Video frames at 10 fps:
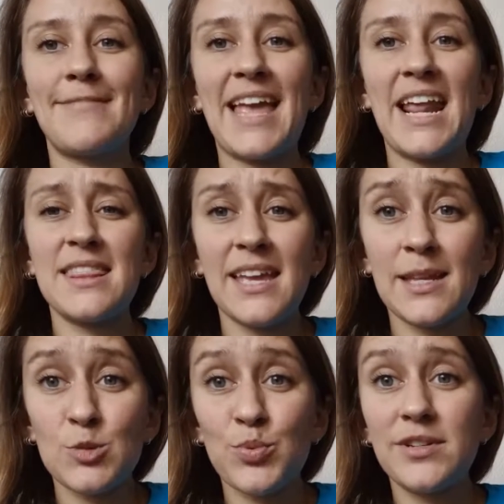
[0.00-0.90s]
I think
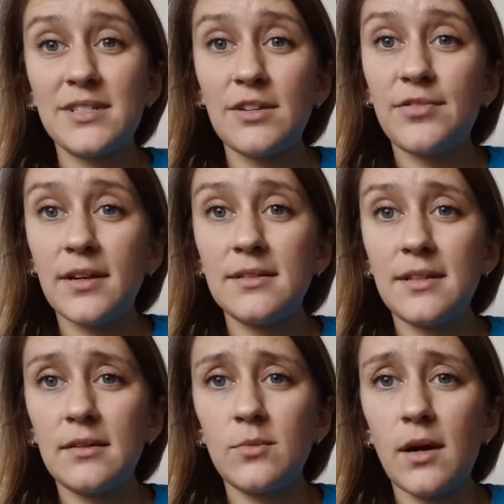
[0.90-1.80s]
it's pretty different
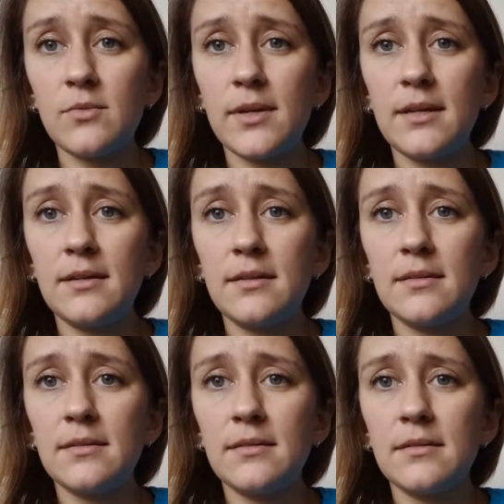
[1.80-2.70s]
than what we
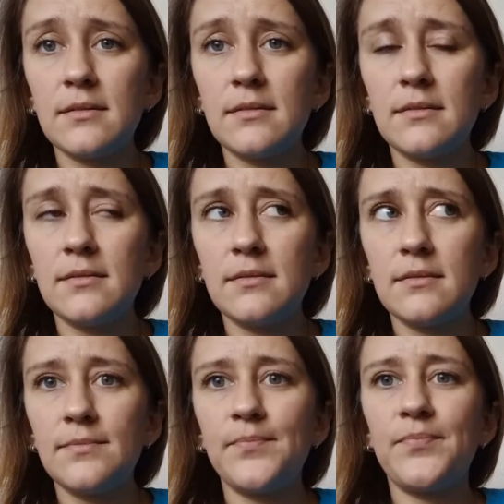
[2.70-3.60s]

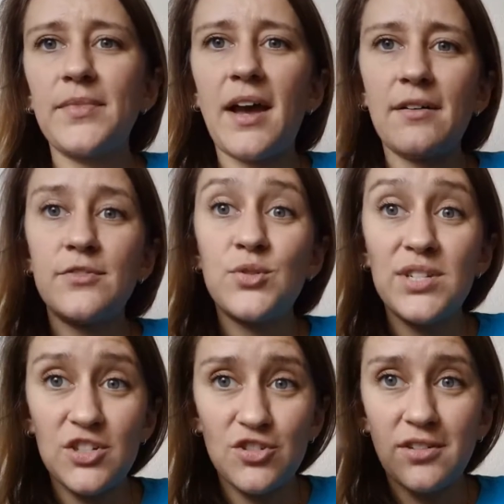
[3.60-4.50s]
have
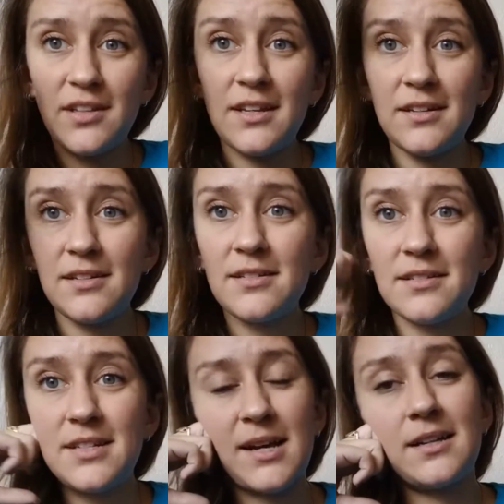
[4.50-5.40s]
traditionally
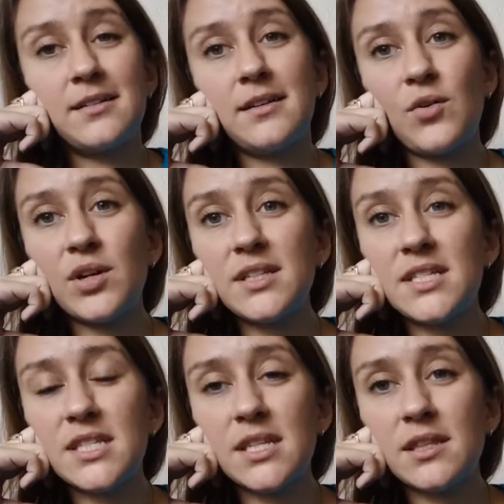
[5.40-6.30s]
done, or at
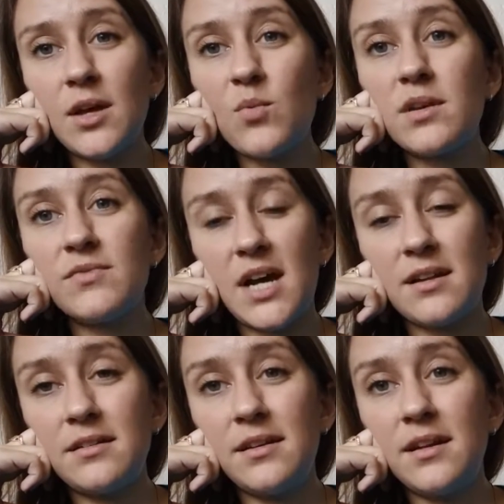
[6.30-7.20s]
least that we've
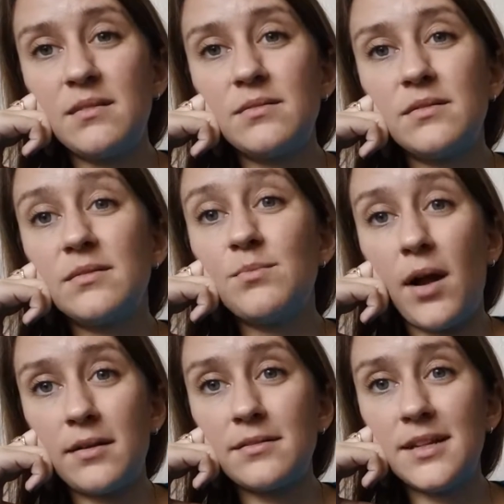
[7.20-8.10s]
done in
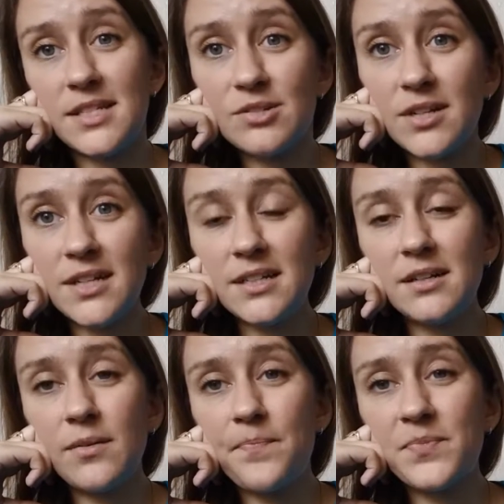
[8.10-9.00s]
modern history
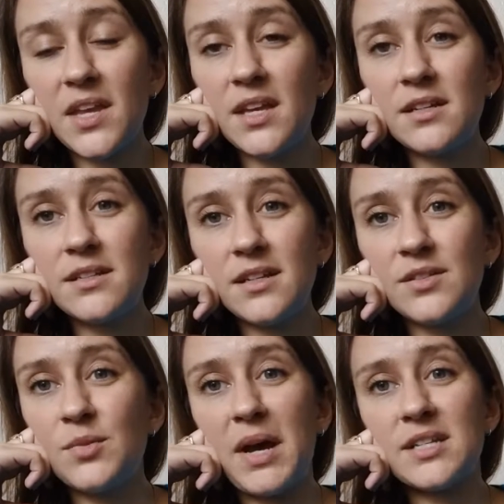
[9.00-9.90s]
in
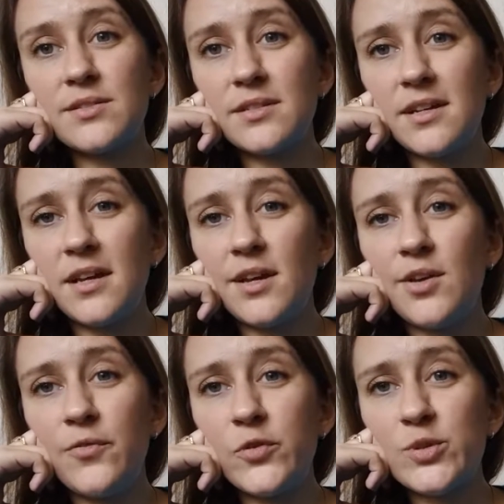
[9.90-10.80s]
the past
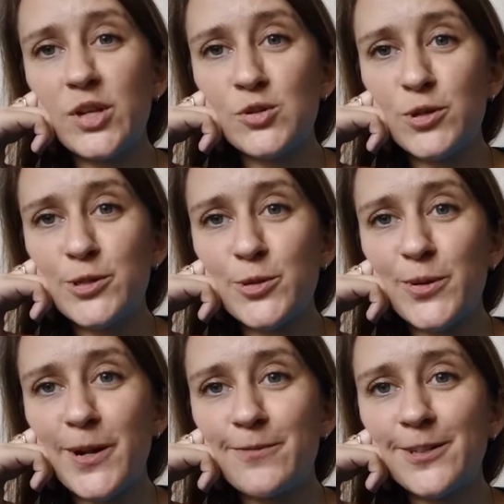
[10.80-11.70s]
few centuries or
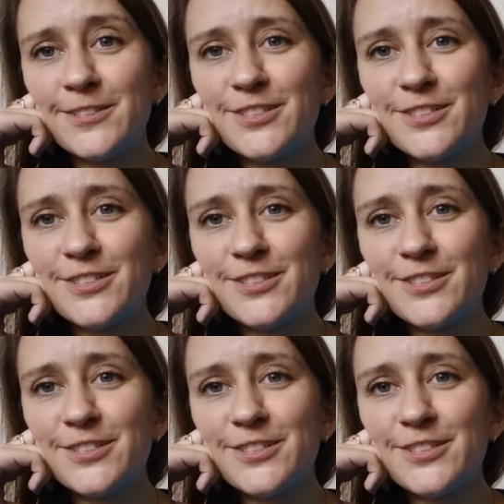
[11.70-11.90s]
whatever.